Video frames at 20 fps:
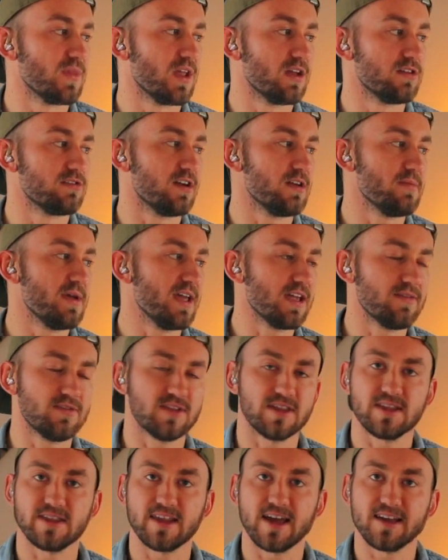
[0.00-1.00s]
Trying to make
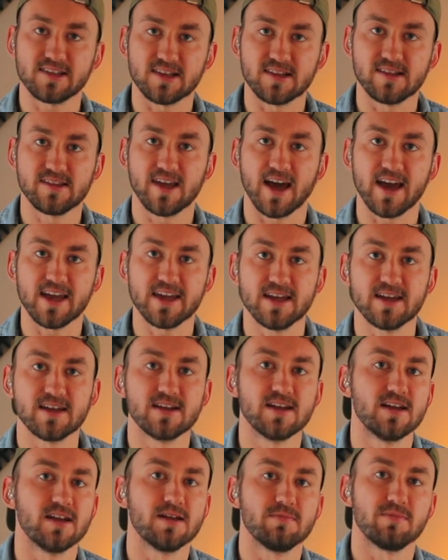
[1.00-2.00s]
everything nice and tight
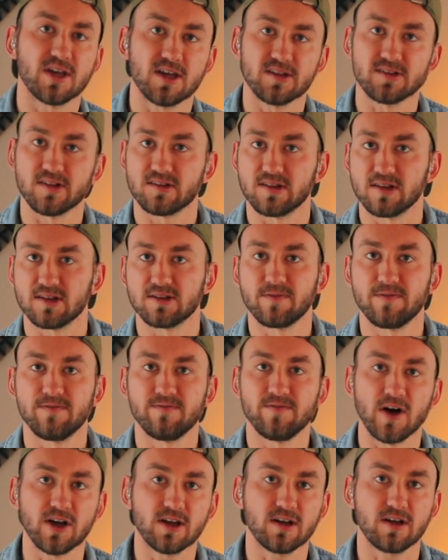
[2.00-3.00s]
because it's this
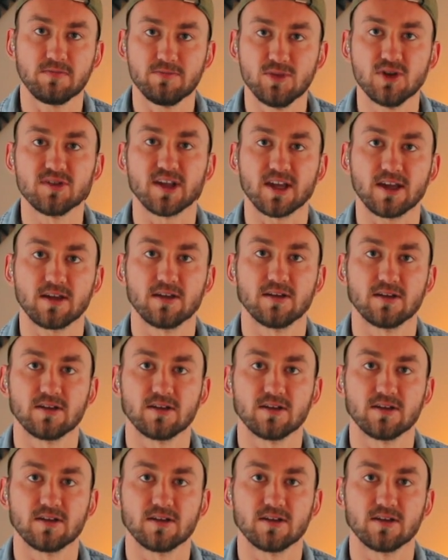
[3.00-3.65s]
funk music.